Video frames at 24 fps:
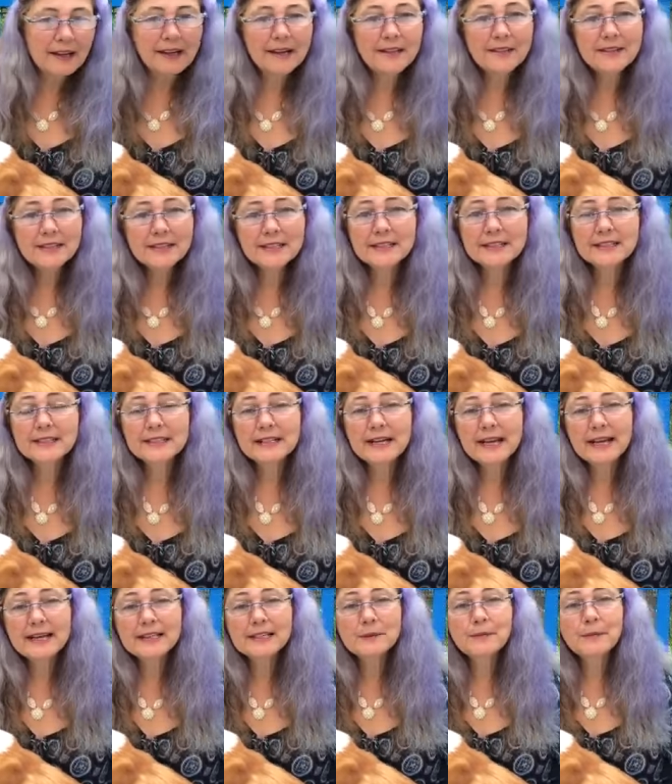And this is an
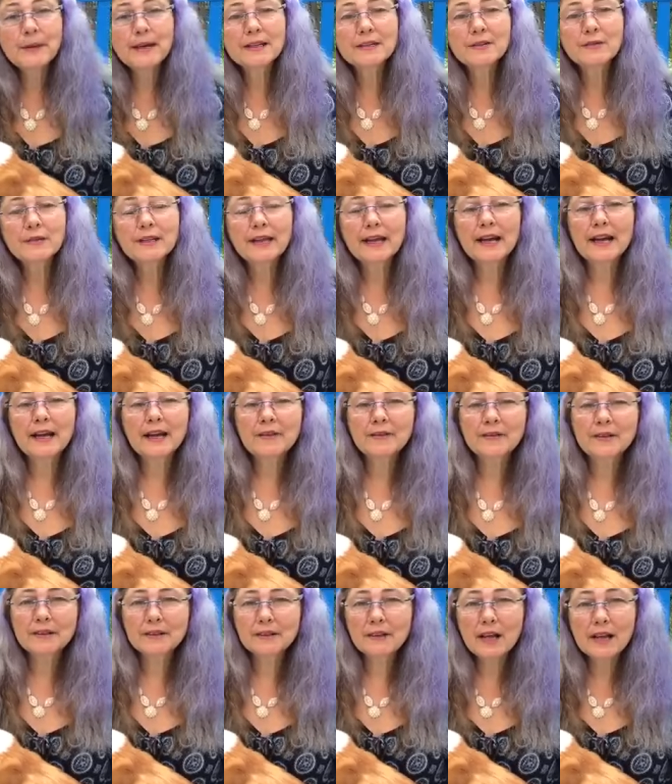aspect we have
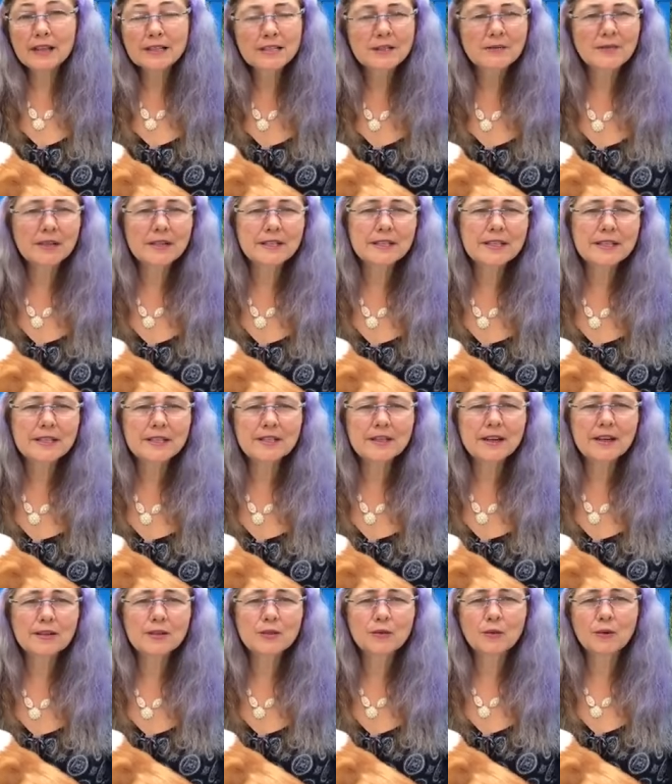in lots of our
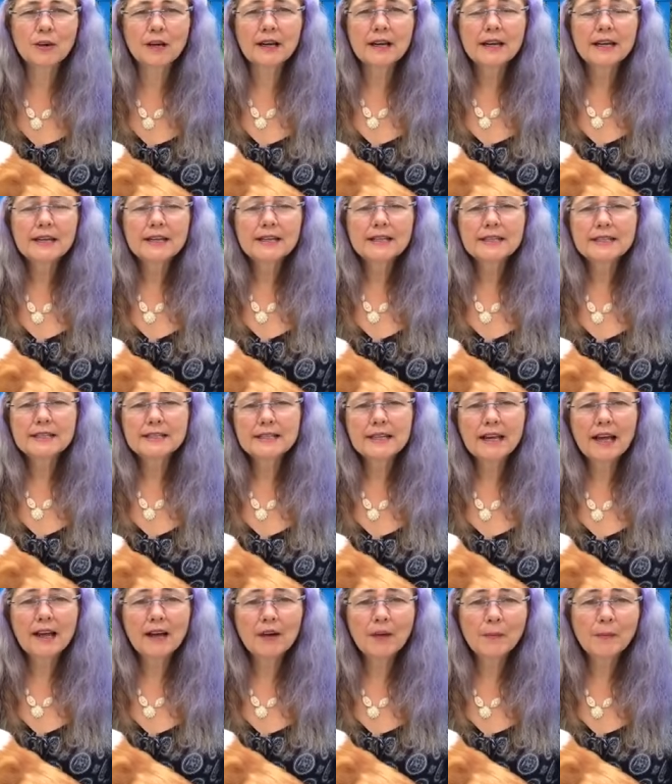TTouch work, is to
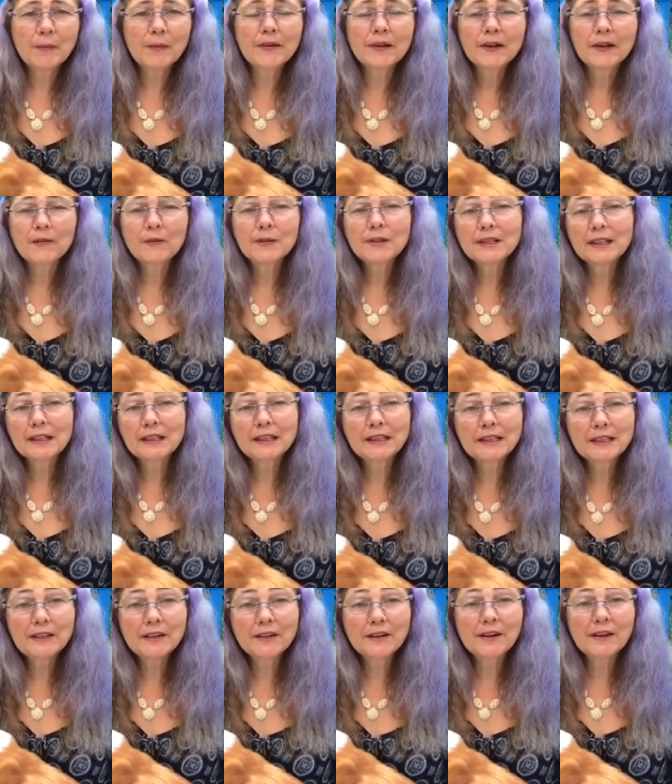help with
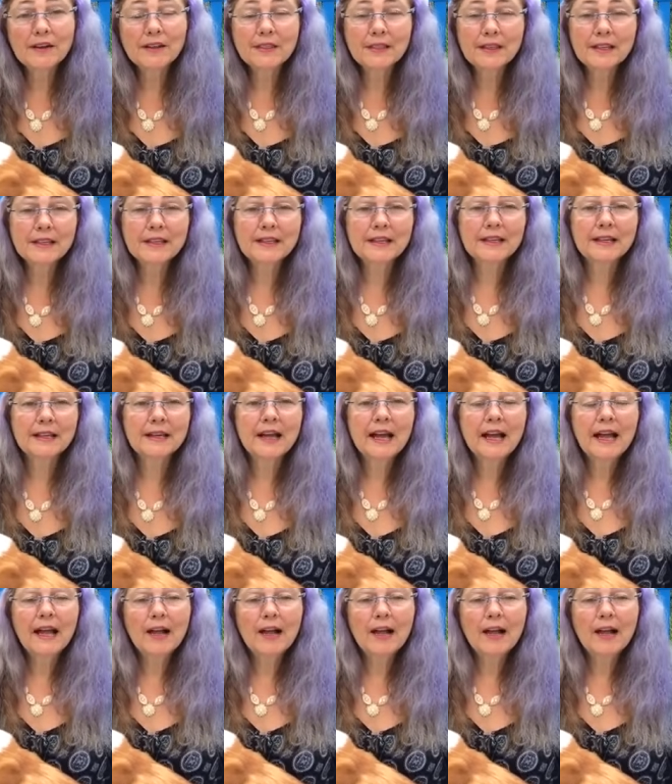clear thinking.